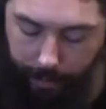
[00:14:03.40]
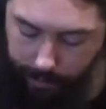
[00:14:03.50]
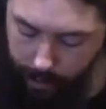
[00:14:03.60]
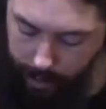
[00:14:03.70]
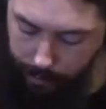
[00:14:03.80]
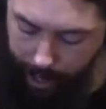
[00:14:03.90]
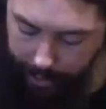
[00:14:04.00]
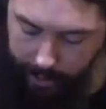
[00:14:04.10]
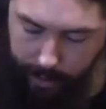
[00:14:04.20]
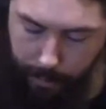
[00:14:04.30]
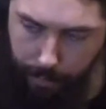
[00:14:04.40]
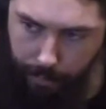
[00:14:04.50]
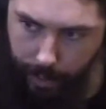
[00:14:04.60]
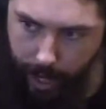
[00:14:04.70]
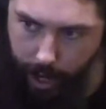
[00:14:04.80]
let's practice some
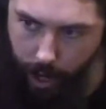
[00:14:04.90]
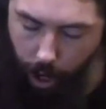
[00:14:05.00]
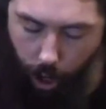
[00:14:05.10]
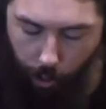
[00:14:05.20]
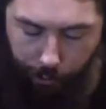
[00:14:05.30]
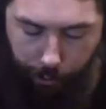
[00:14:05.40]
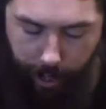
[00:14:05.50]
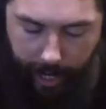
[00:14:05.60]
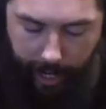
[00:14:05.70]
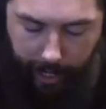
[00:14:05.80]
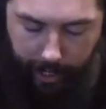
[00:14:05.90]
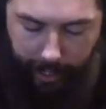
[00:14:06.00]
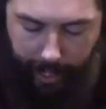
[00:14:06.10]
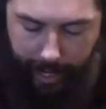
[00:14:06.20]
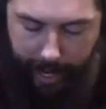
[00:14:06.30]
alternating
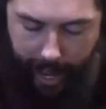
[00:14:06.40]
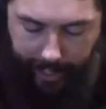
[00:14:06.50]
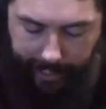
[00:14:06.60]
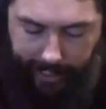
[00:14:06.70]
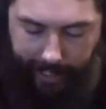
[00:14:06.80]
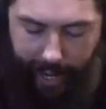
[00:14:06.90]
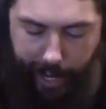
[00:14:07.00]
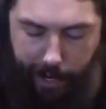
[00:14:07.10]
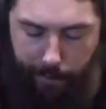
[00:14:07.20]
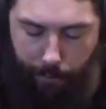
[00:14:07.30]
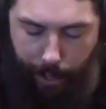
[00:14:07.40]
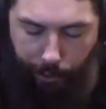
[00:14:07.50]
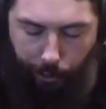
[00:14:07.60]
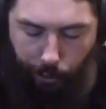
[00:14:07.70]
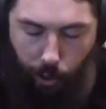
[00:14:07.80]
index and
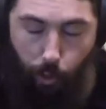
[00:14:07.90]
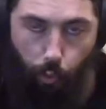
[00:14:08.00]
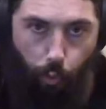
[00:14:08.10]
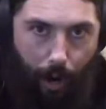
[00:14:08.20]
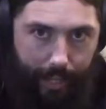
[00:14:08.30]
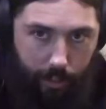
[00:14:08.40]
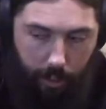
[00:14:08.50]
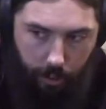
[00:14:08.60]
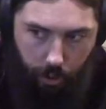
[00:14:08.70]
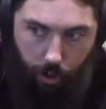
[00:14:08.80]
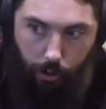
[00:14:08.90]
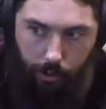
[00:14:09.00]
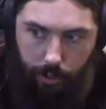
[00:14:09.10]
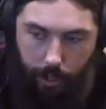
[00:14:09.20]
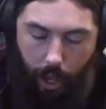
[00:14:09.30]
middle rest
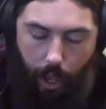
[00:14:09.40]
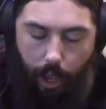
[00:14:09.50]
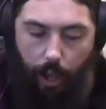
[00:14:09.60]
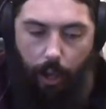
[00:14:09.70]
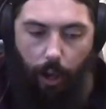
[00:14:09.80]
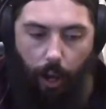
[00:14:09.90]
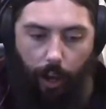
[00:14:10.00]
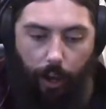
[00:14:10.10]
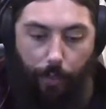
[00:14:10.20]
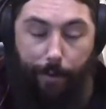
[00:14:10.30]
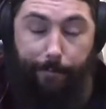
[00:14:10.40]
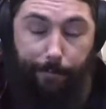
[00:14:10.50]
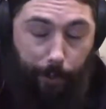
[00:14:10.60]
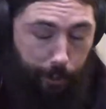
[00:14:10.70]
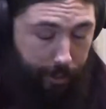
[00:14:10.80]
strokes on the
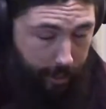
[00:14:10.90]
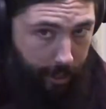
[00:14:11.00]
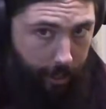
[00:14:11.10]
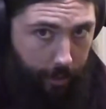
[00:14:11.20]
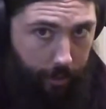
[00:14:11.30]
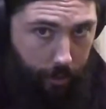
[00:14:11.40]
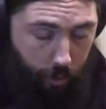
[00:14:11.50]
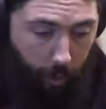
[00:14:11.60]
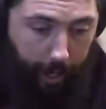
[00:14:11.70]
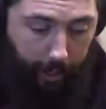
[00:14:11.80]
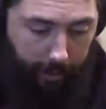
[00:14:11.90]
first string.